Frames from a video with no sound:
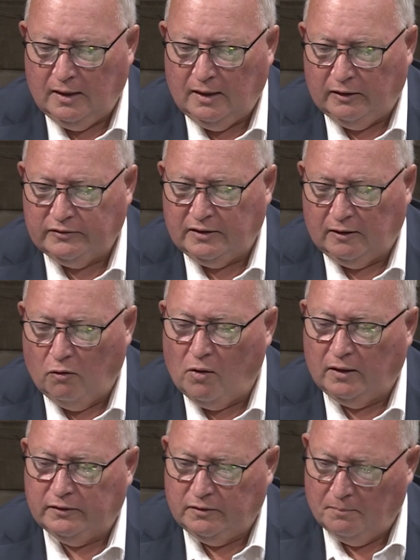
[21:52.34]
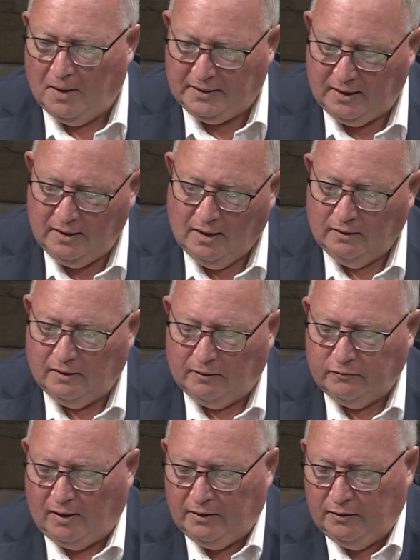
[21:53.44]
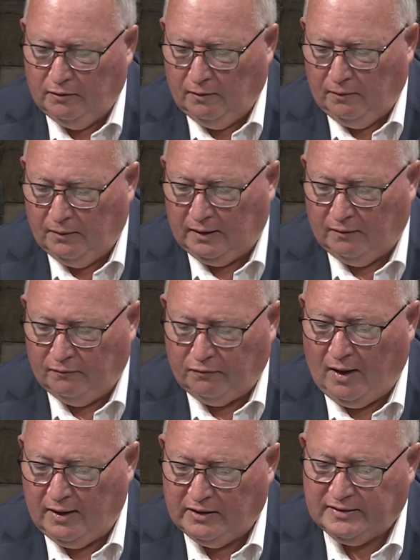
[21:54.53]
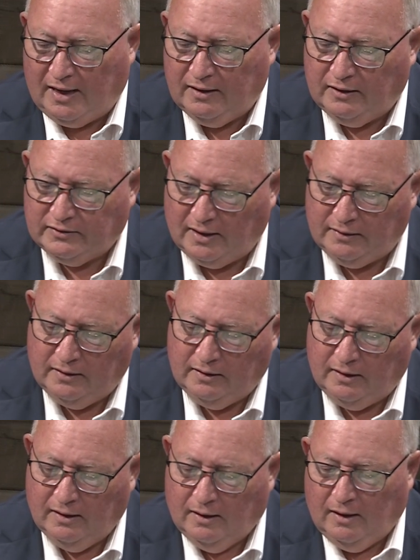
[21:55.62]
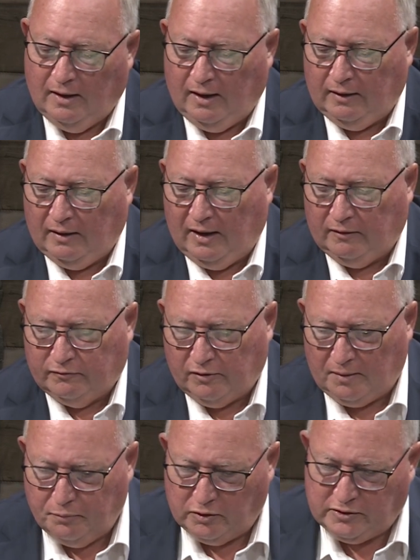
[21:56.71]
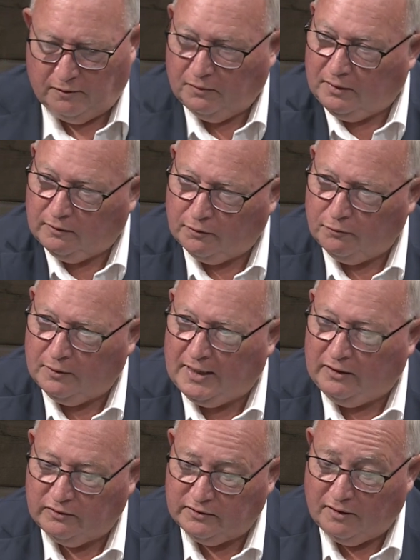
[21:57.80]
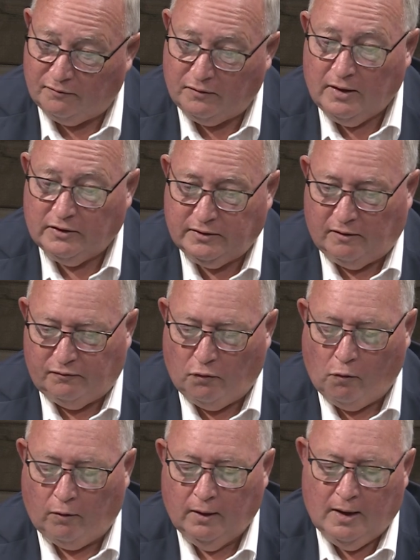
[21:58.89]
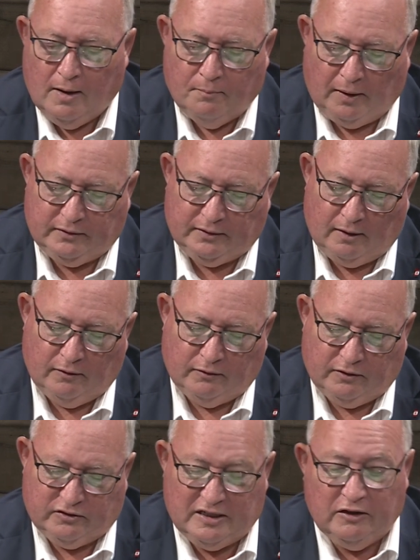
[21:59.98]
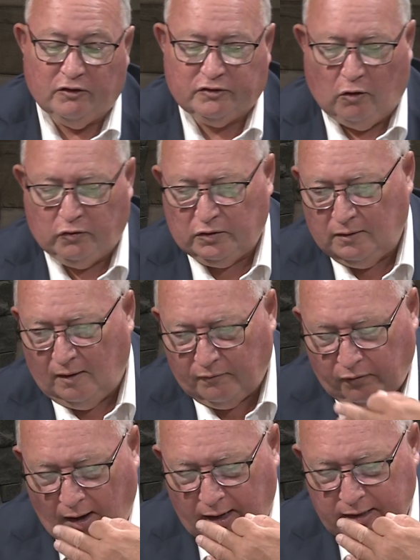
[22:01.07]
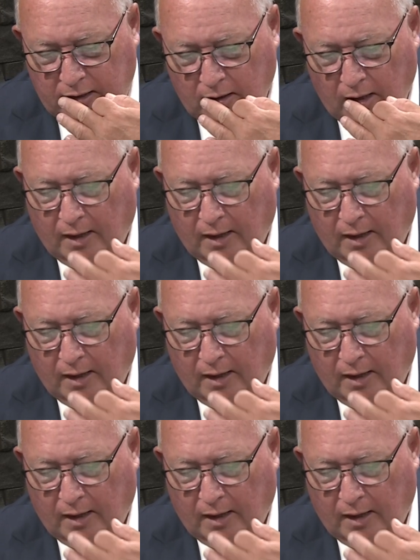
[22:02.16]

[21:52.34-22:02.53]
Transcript: Instead of going to Monday, they try to do everything on Friday, Saturday, and Sunday, and try to push everything into 3 days instead of 4. But there's a senior social on Friday.